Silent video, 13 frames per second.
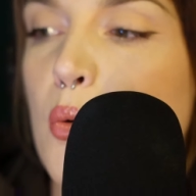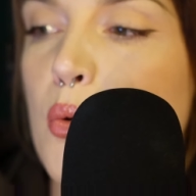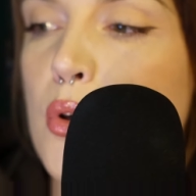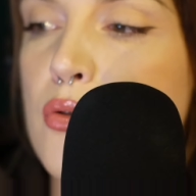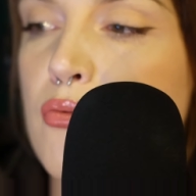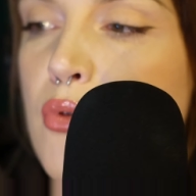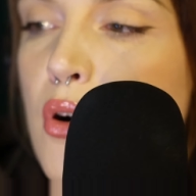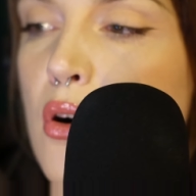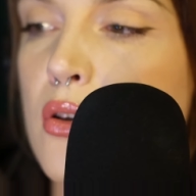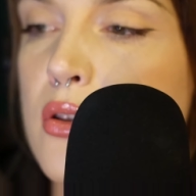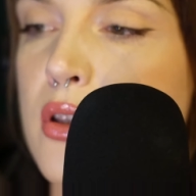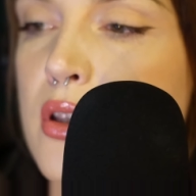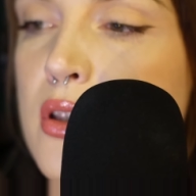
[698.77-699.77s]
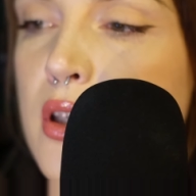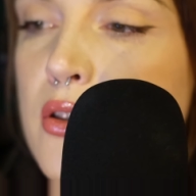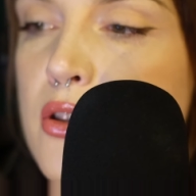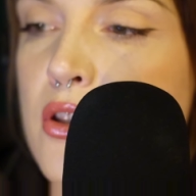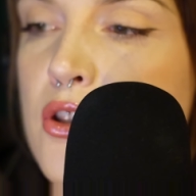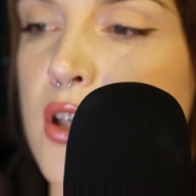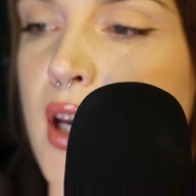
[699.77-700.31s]
was wrought to such
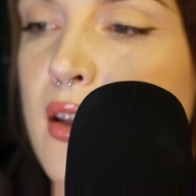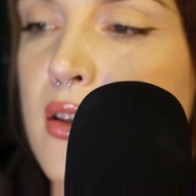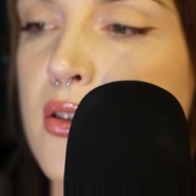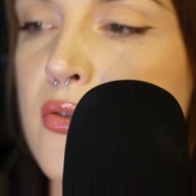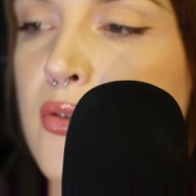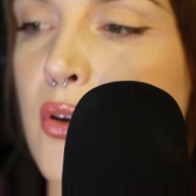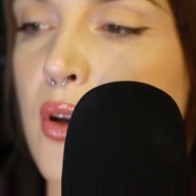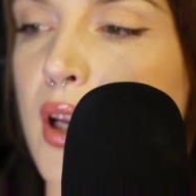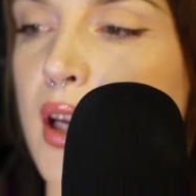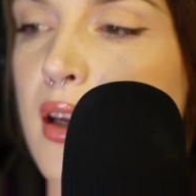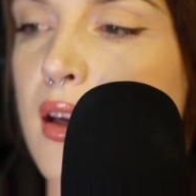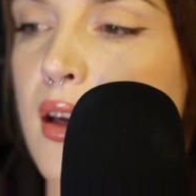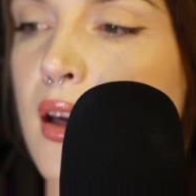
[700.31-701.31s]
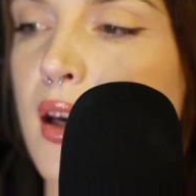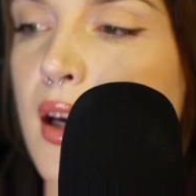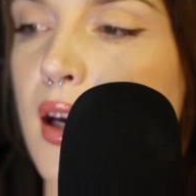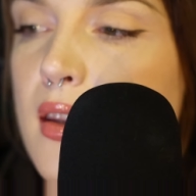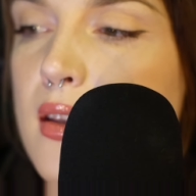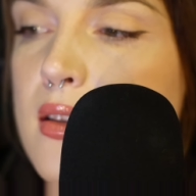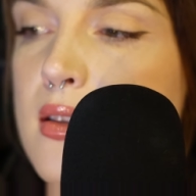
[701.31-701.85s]
a jealous fury
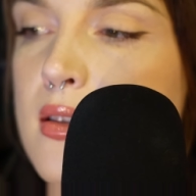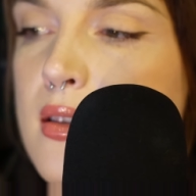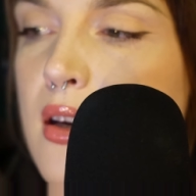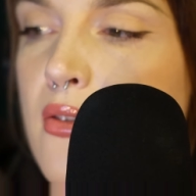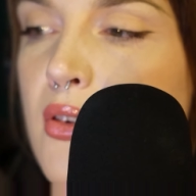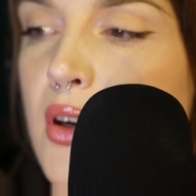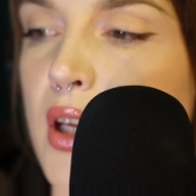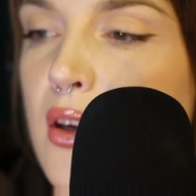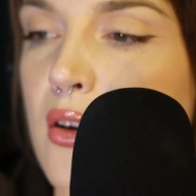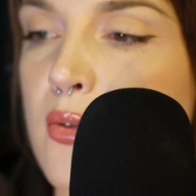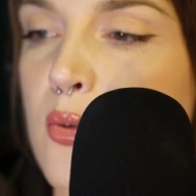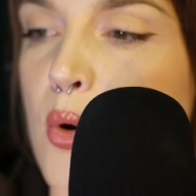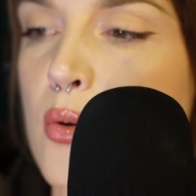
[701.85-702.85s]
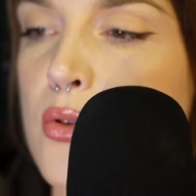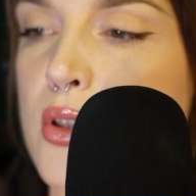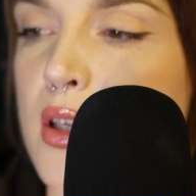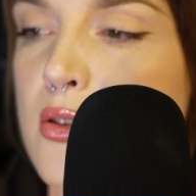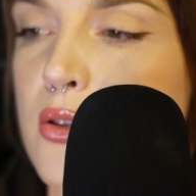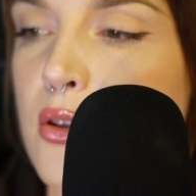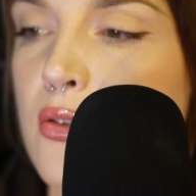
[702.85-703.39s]
at the discovery of
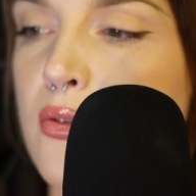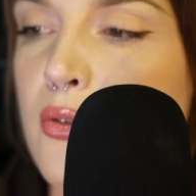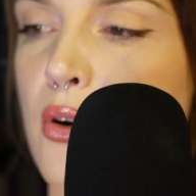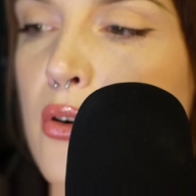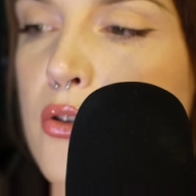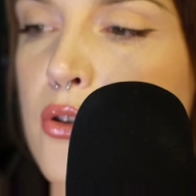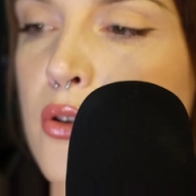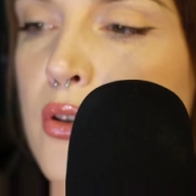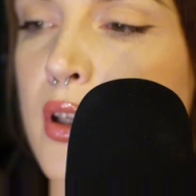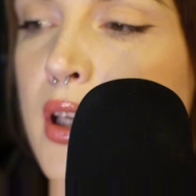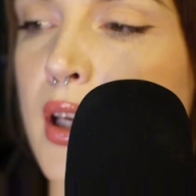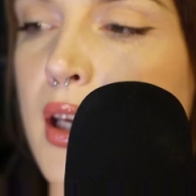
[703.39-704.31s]
Wolsey's good fortune